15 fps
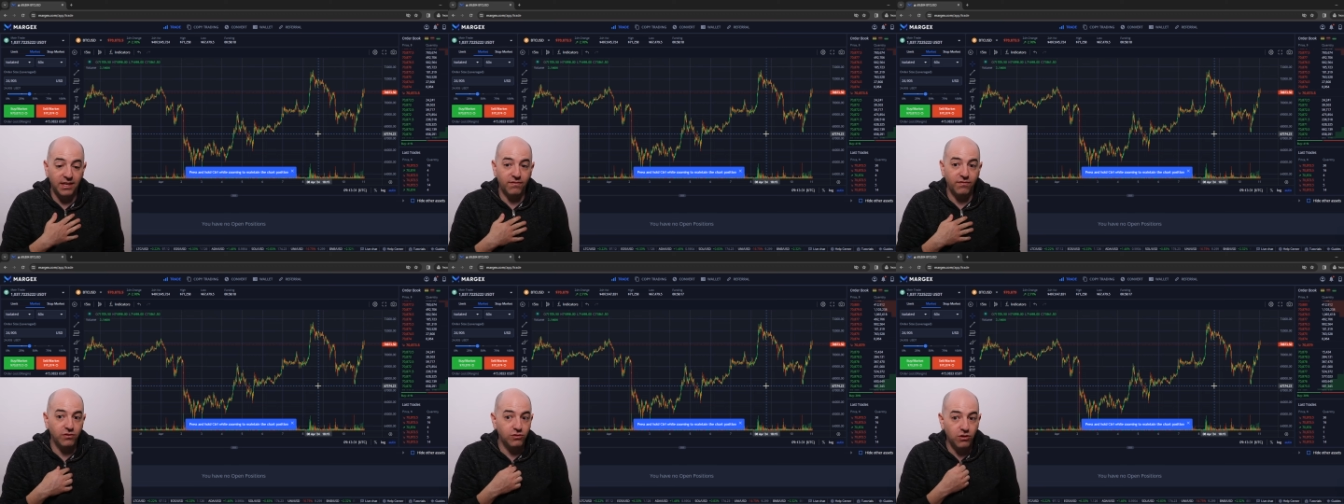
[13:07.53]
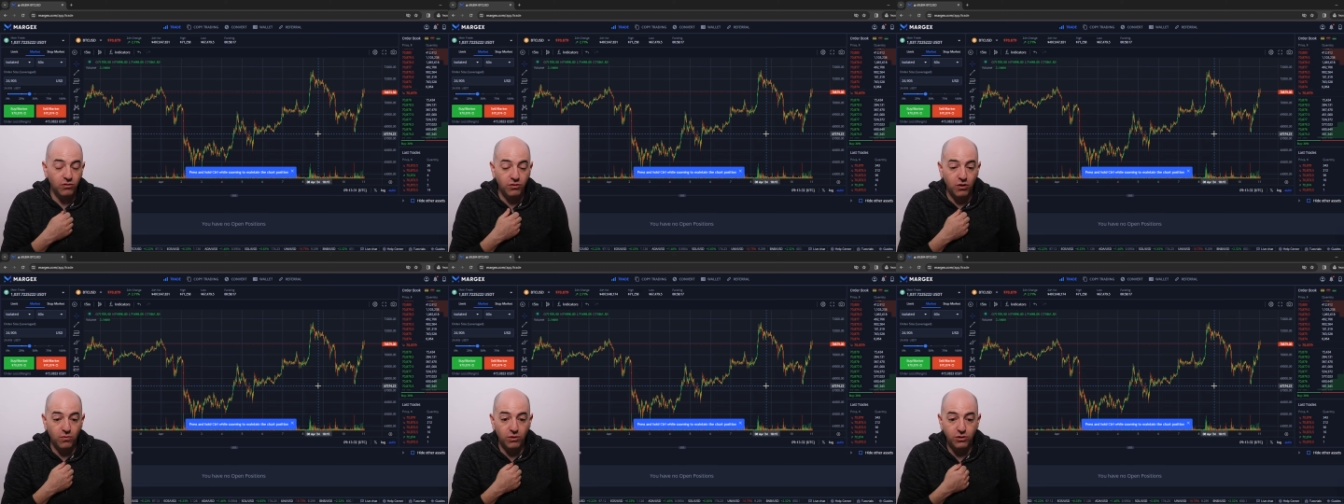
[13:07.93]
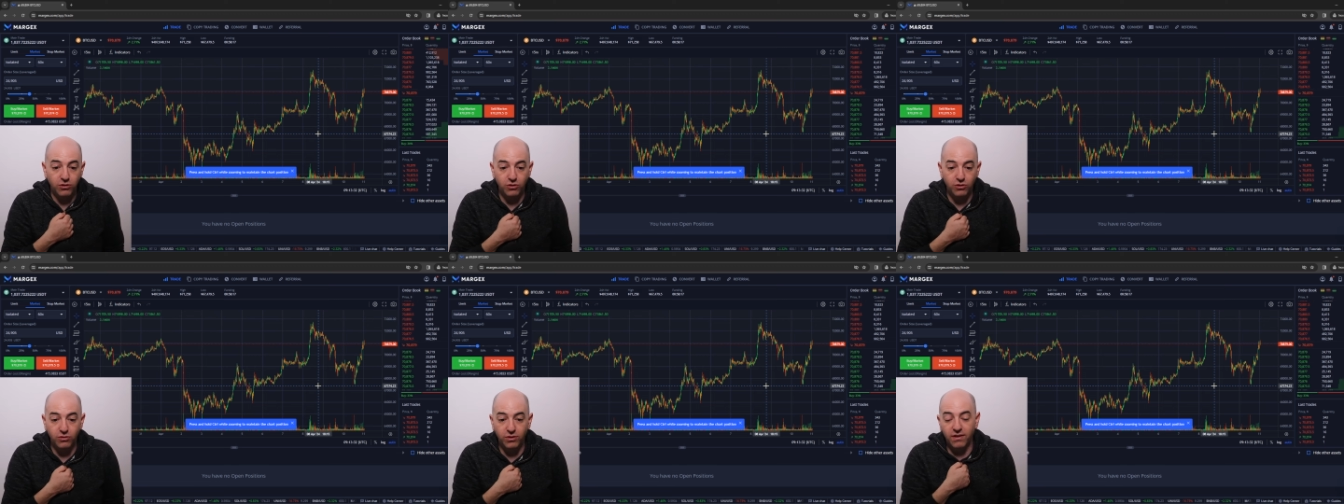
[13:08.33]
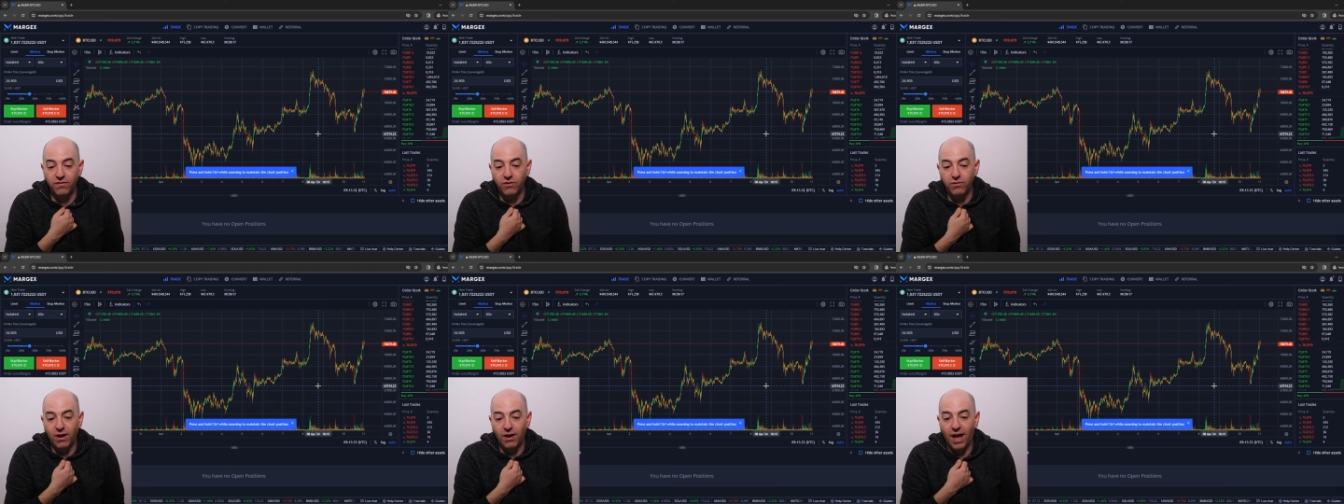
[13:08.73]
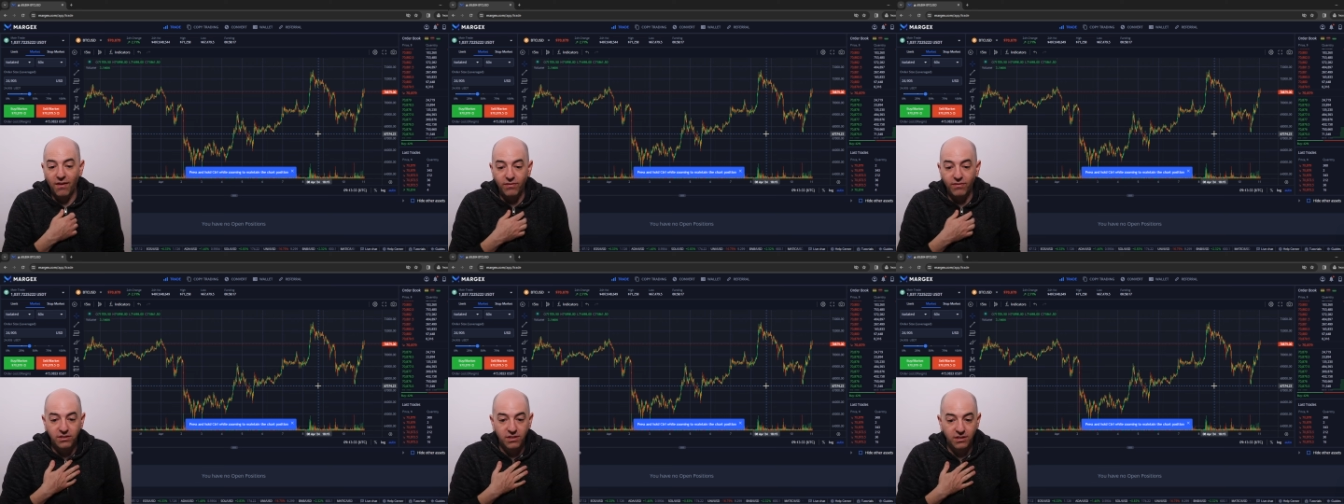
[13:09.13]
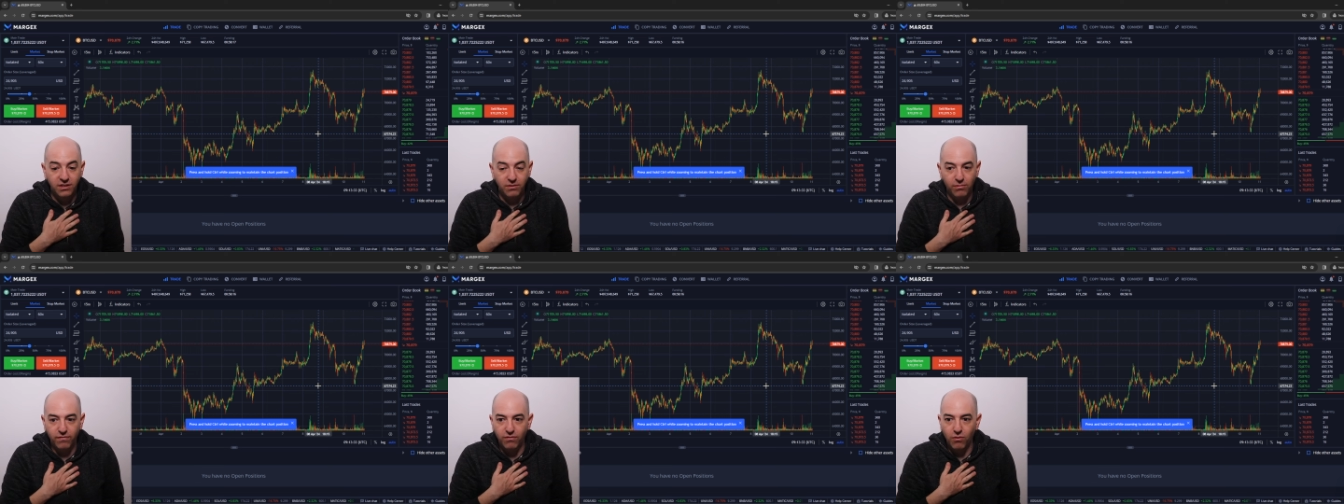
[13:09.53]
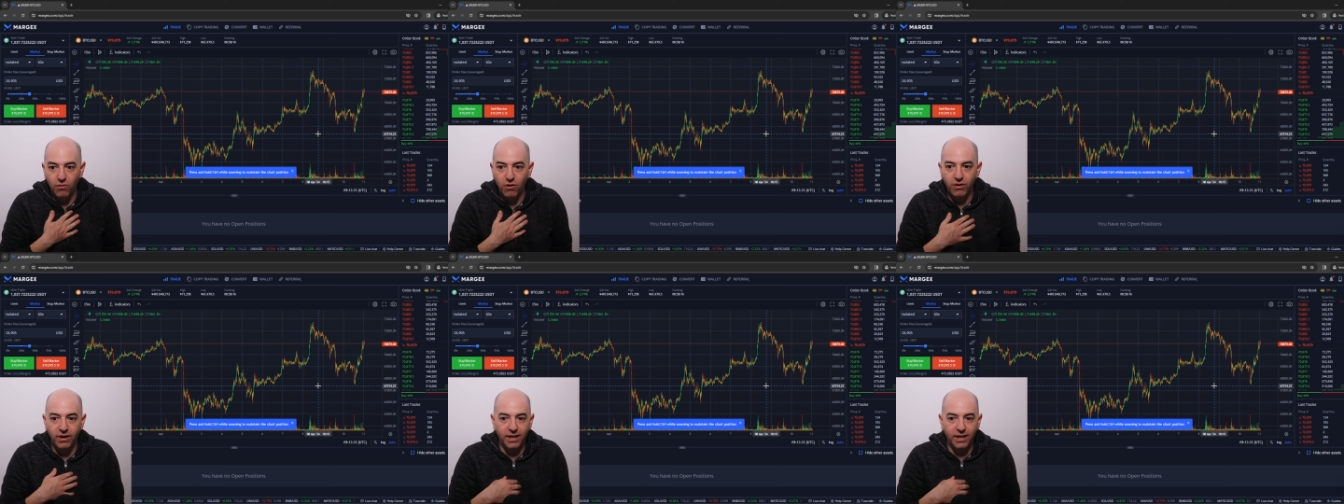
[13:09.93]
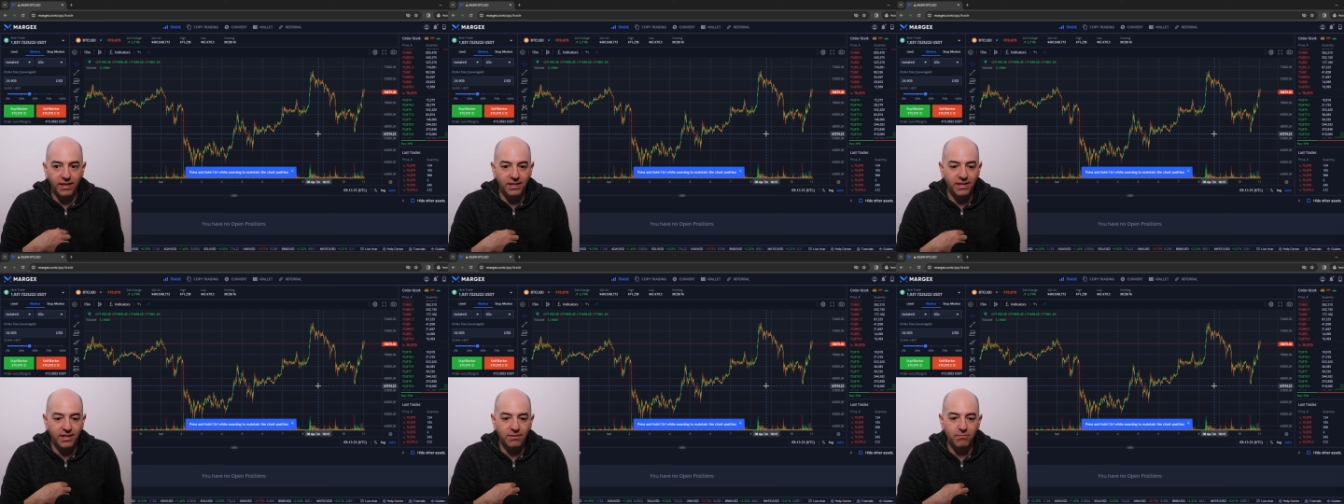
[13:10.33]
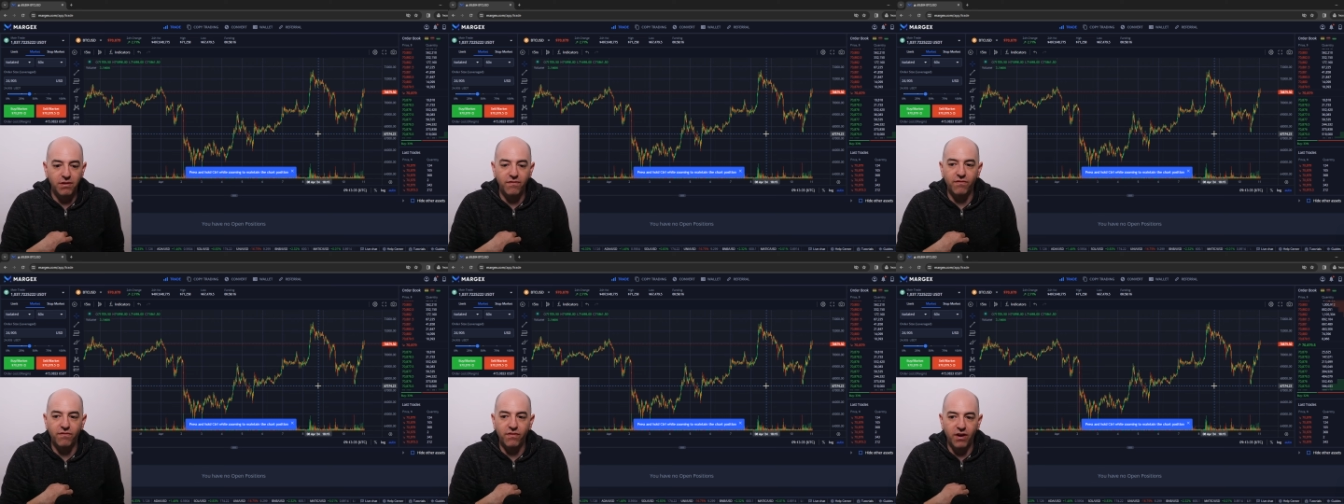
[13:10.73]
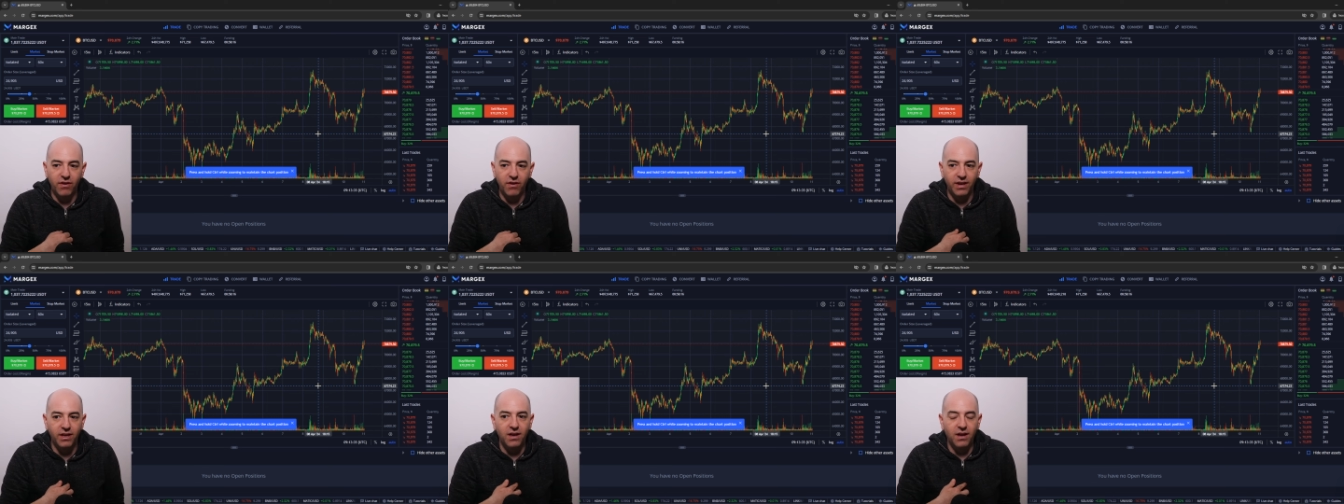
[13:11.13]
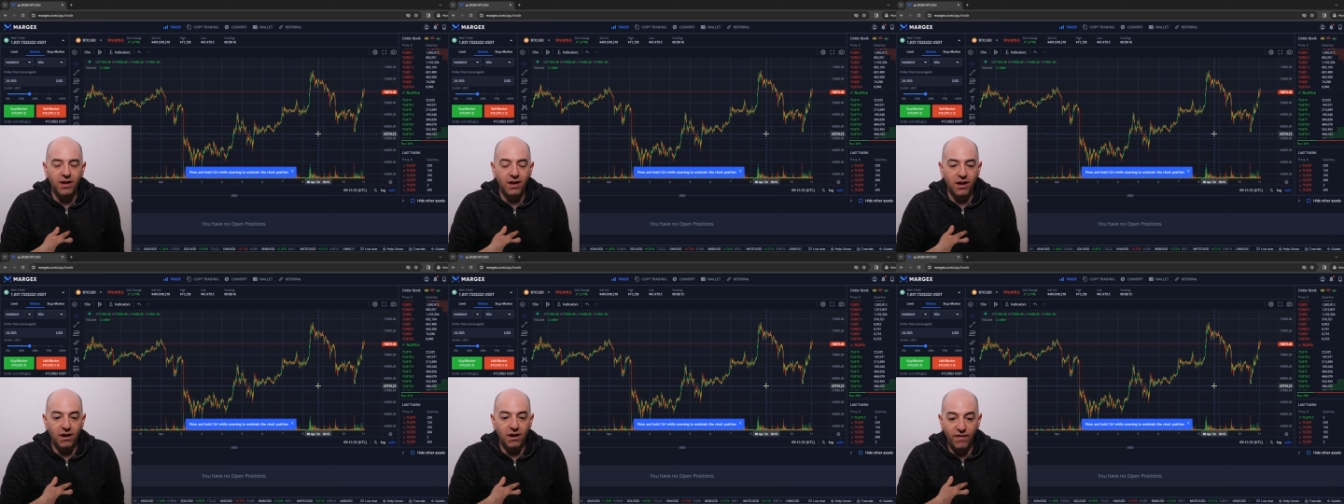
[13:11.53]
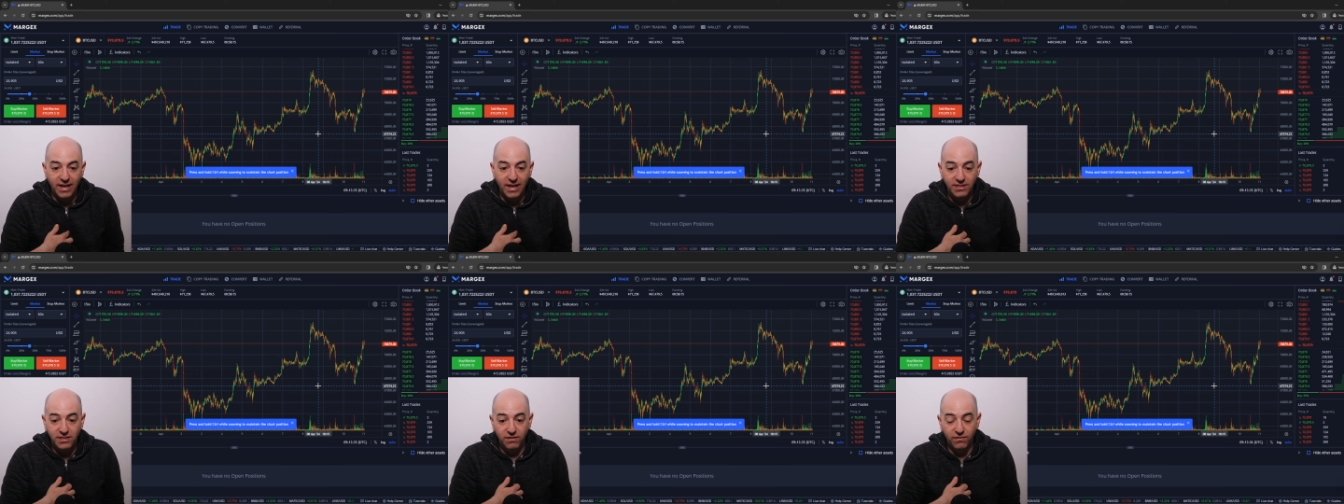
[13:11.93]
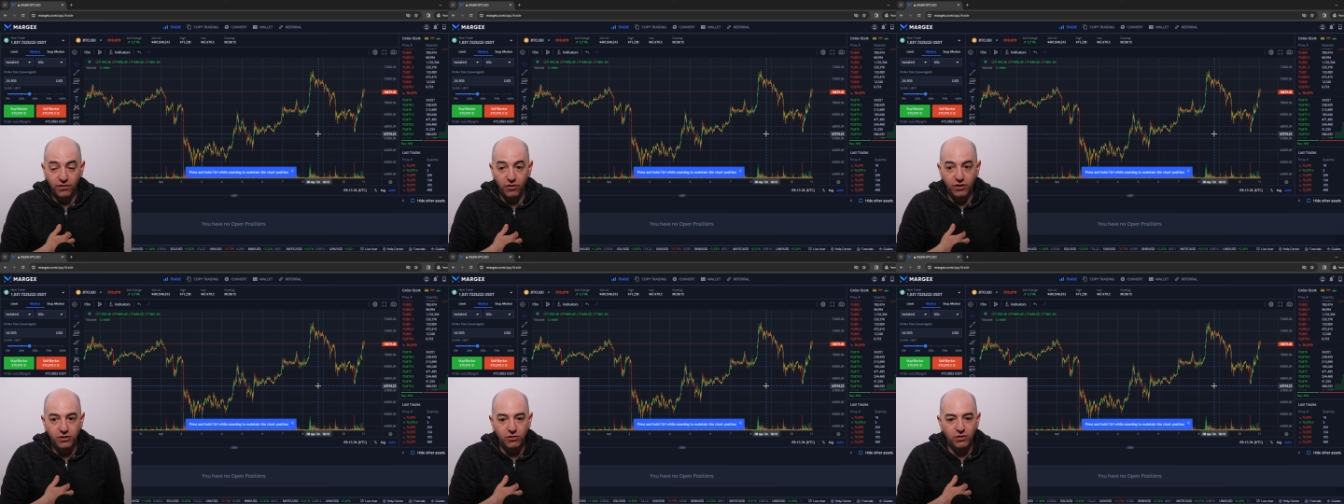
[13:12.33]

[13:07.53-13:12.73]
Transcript: If you don't know what you're doing, if you haven't done it before, it can be very fast and furious.